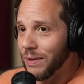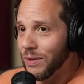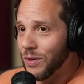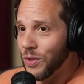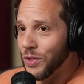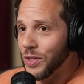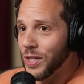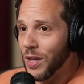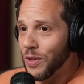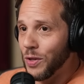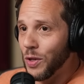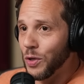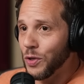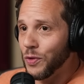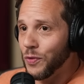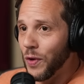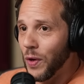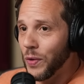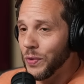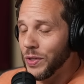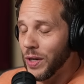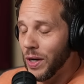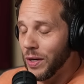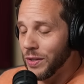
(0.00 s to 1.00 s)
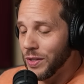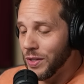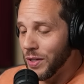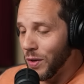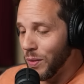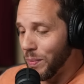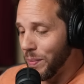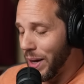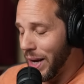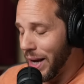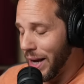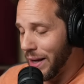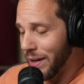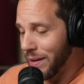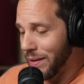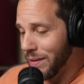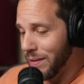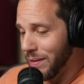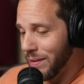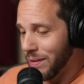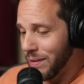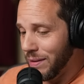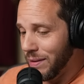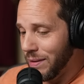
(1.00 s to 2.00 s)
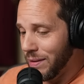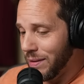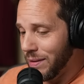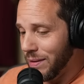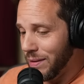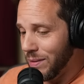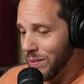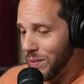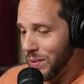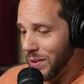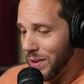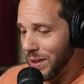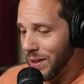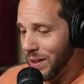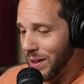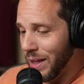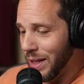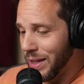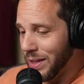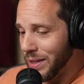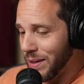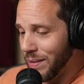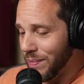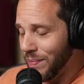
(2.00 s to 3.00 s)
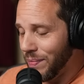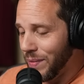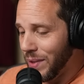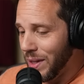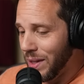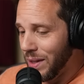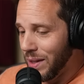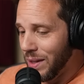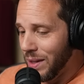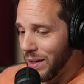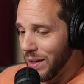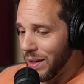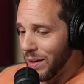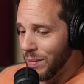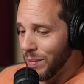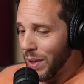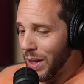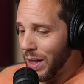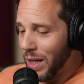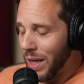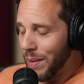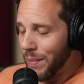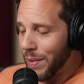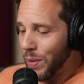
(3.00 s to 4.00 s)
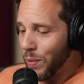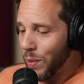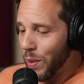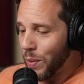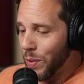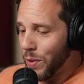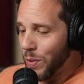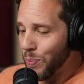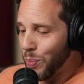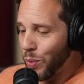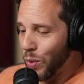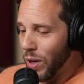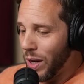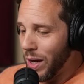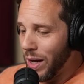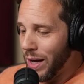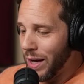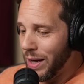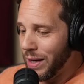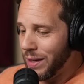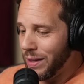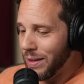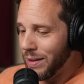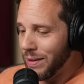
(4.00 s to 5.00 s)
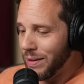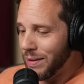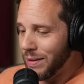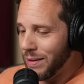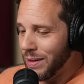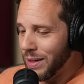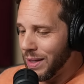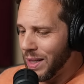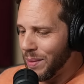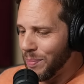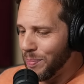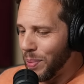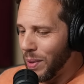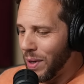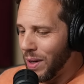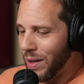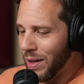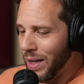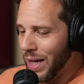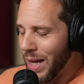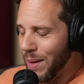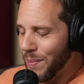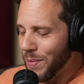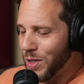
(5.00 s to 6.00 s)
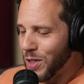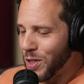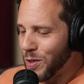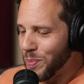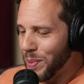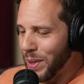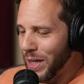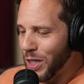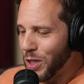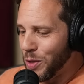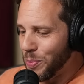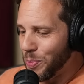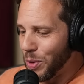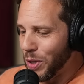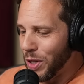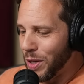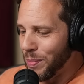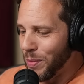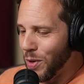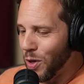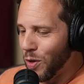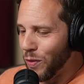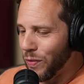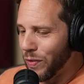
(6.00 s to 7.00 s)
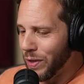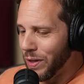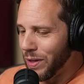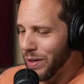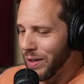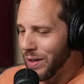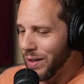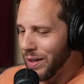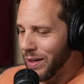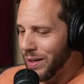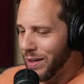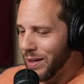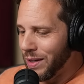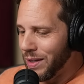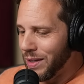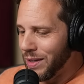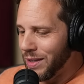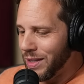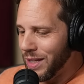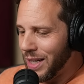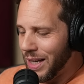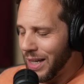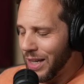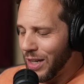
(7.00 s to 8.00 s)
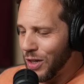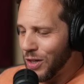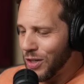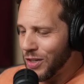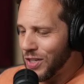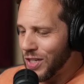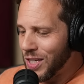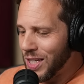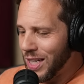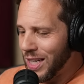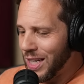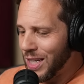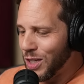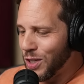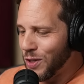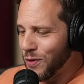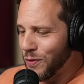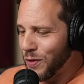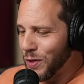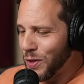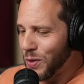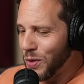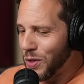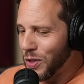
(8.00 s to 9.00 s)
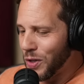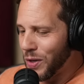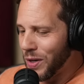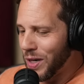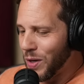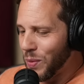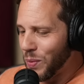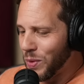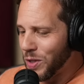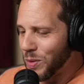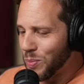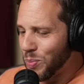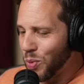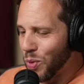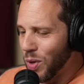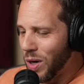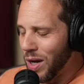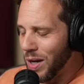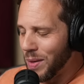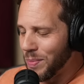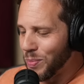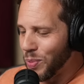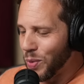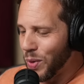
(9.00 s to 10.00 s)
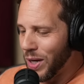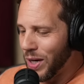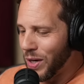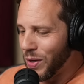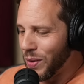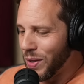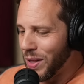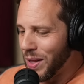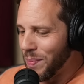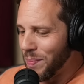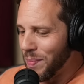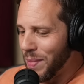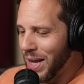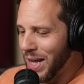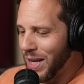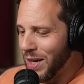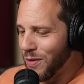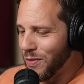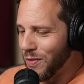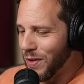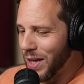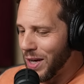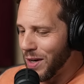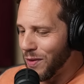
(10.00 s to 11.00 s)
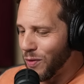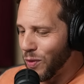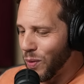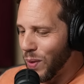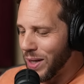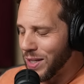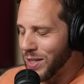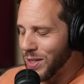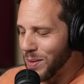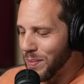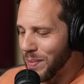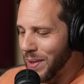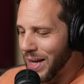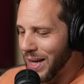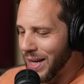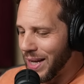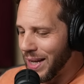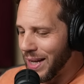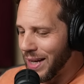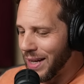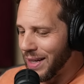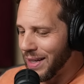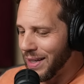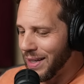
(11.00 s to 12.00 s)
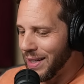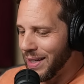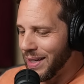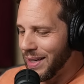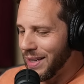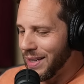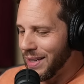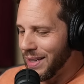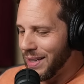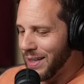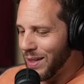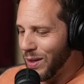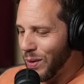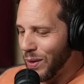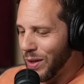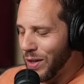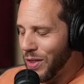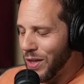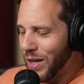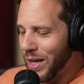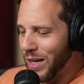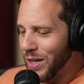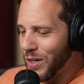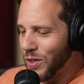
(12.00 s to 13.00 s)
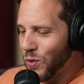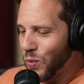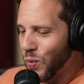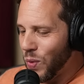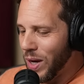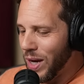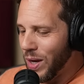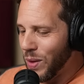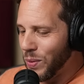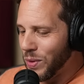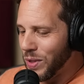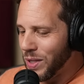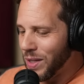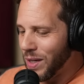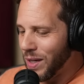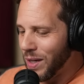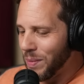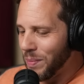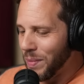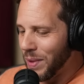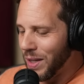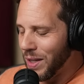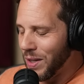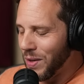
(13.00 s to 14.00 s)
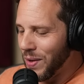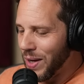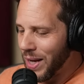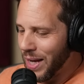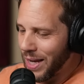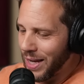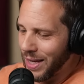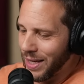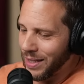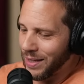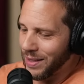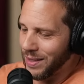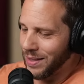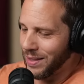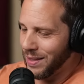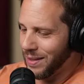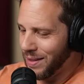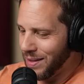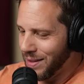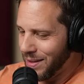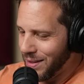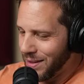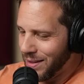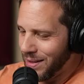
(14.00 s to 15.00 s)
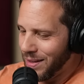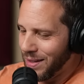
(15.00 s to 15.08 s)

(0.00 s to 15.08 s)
Turns out those phones aren't so bad. Yeah. Was the lesson. Paul Heyman went with Braun, did the Paul Heyman speech, putting him over, saying he could see his future, and it was Bron Breakker in the main event of WrestleMania. The only thing in his way was Carmelo Hayes.